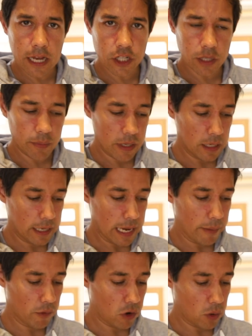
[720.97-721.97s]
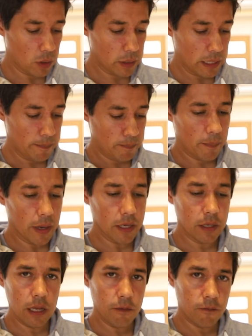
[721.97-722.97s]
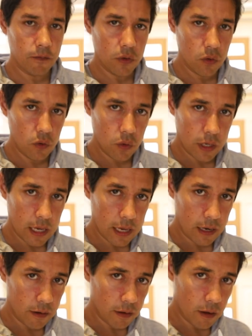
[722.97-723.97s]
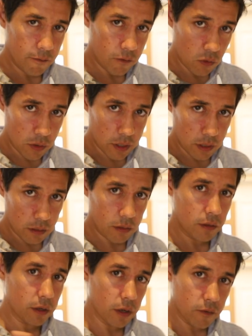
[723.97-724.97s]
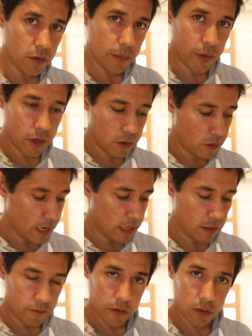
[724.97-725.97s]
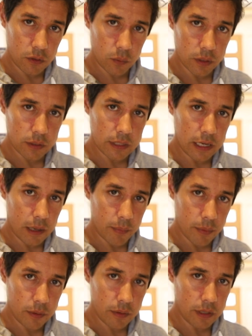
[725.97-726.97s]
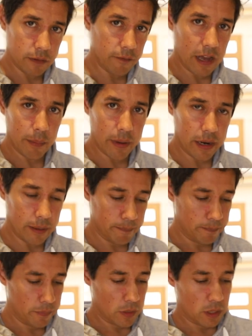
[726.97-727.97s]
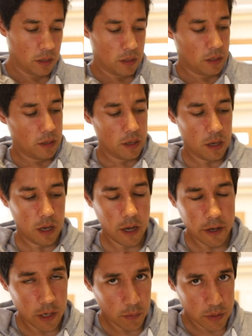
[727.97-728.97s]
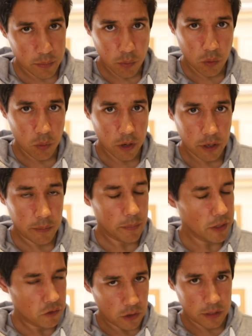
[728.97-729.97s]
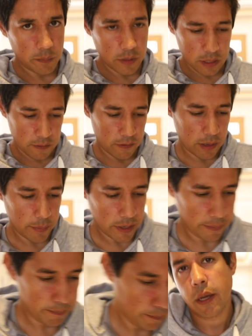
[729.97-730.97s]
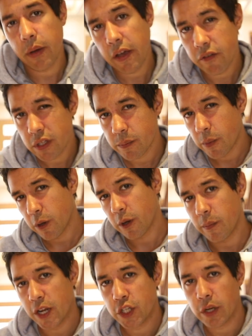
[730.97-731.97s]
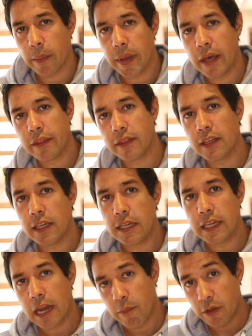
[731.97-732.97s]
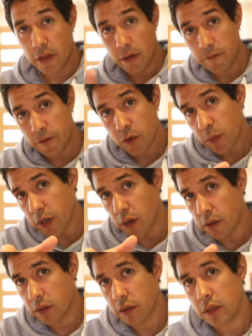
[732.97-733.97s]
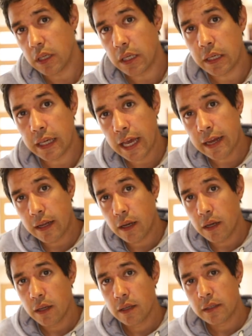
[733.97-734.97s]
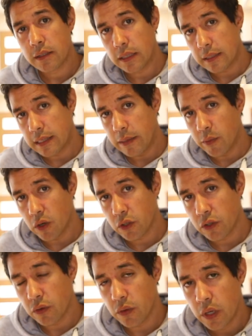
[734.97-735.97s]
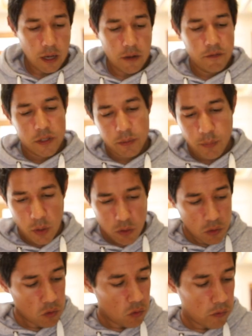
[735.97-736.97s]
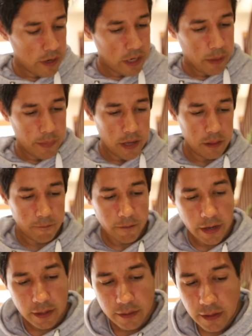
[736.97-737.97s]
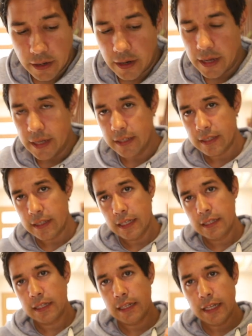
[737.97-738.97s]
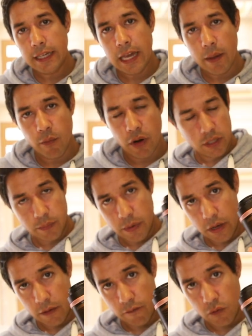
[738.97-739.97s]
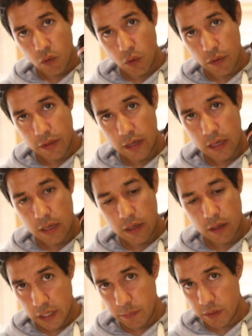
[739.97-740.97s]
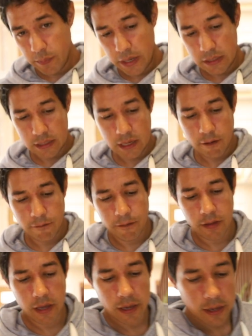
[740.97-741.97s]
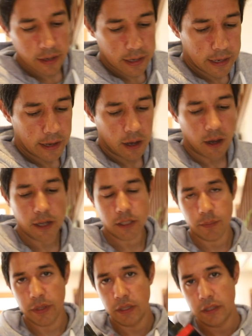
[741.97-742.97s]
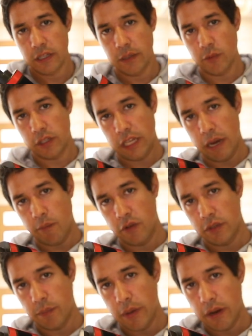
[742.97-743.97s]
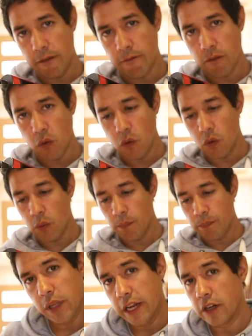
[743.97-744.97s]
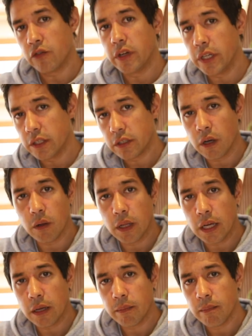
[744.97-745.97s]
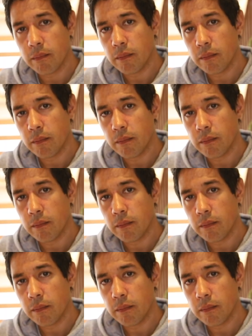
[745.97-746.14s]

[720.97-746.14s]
RGB camera quality, but if you can afford it, go for the mono and the filter wheel setup. It's far better. I know it's more work, but trust me, it's far better. Now, I haven't spoken much about the camera that I'm filming on, the Canon 6D Mark II. I've spoken already about the fact that a CCD camera is better for the deep space stuff, and a high-speed CMOS camera is better for planetary, solar,